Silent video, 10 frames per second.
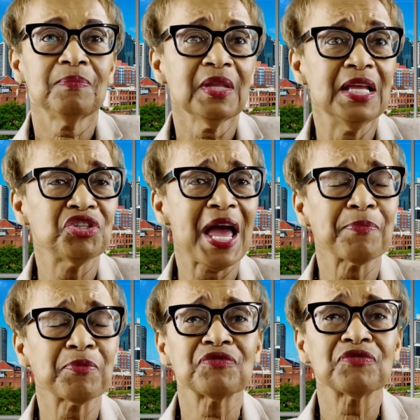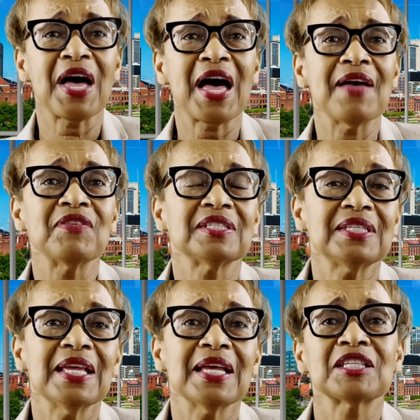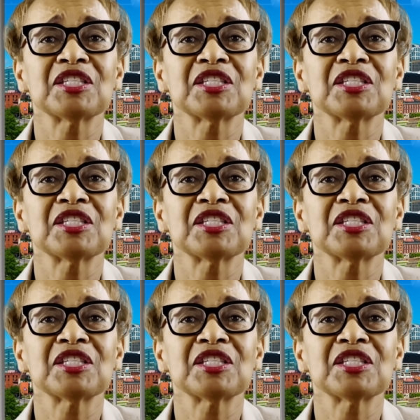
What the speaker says: In chapters 5 and 6,